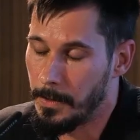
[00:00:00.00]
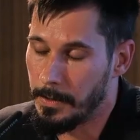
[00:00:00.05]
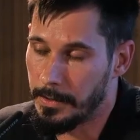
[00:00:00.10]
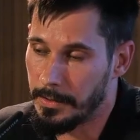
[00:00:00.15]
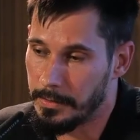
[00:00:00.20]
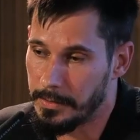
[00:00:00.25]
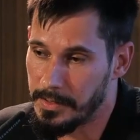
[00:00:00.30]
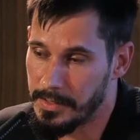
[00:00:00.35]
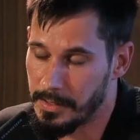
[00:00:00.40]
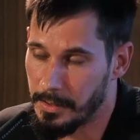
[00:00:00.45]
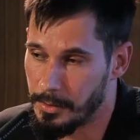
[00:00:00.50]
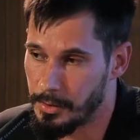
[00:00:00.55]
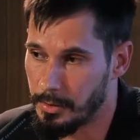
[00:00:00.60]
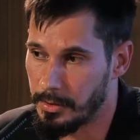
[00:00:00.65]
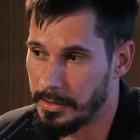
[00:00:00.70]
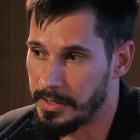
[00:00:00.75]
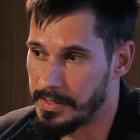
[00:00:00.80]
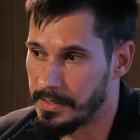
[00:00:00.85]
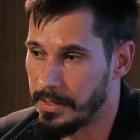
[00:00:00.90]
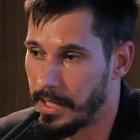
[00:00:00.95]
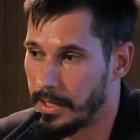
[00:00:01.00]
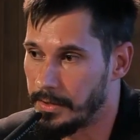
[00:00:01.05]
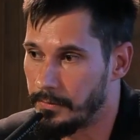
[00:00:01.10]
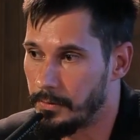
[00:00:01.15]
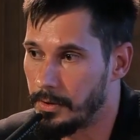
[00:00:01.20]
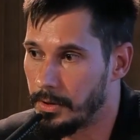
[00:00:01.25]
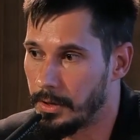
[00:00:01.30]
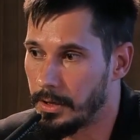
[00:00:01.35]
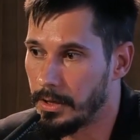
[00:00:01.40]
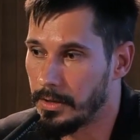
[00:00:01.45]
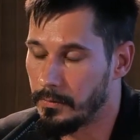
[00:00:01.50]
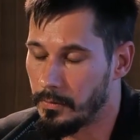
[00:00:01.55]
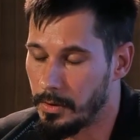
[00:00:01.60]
like decentralized network. It